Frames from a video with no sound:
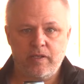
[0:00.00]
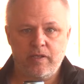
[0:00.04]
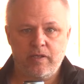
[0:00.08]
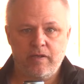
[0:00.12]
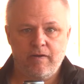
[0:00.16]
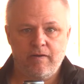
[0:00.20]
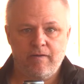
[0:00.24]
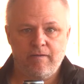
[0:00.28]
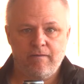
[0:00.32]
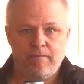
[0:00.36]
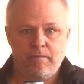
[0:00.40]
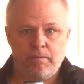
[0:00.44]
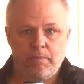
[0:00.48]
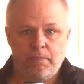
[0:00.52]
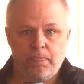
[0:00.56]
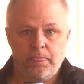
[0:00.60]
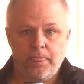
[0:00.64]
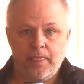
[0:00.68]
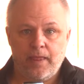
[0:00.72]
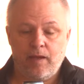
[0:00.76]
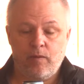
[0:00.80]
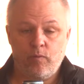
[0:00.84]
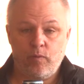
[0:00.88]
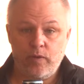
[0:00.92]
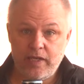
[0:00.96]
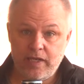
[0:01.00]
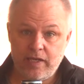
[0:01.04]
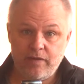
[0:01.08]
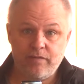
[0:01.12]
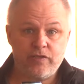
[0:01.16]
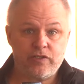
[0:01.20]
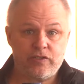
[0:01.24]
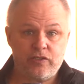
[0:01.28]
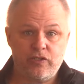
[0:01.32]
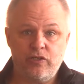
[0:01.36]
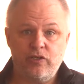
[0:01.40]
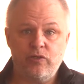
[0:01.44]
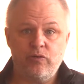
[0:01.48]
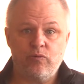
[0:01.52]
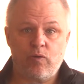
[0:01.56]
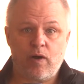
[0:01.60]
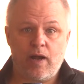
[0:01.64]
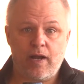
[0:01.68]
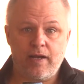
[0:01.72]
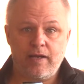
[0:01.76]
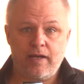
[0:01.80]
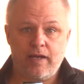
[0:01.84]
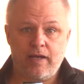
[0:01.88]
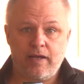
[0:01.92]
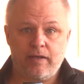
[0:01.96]
And we give it to you
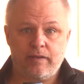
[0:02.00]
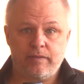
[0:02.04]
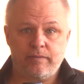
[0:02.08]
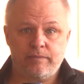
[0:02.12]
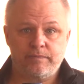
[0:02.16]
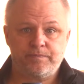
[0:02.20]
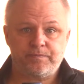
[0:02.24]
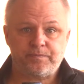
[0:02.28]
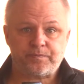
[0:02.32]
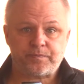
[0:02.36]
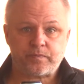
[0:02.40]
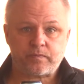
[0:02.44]
right now.